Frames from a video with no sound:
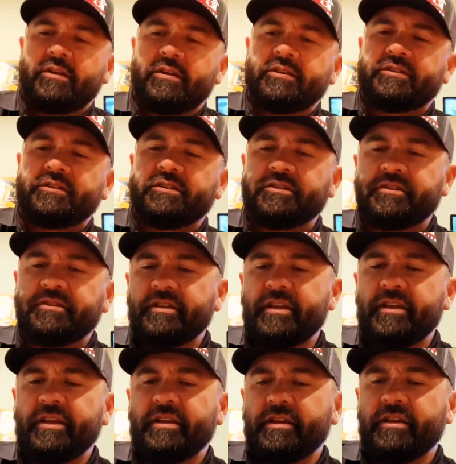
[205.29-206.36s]
This is
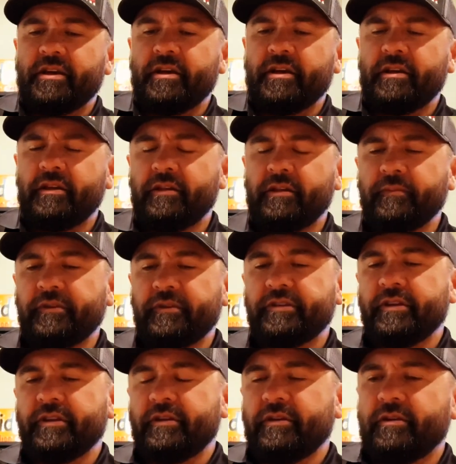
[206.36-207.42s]
a,
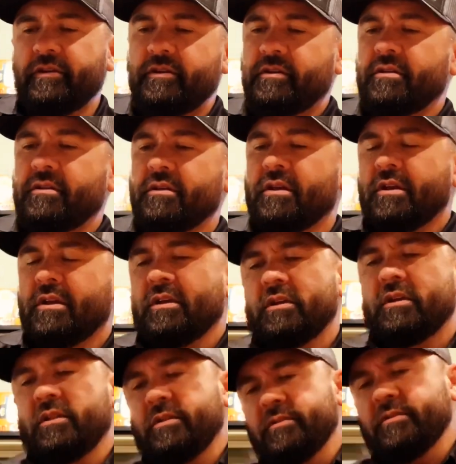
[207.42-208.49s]

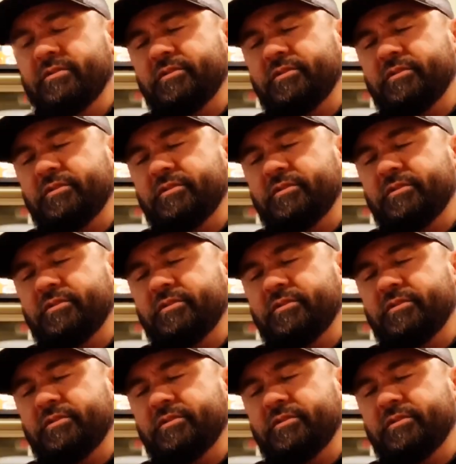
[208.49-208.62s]
clear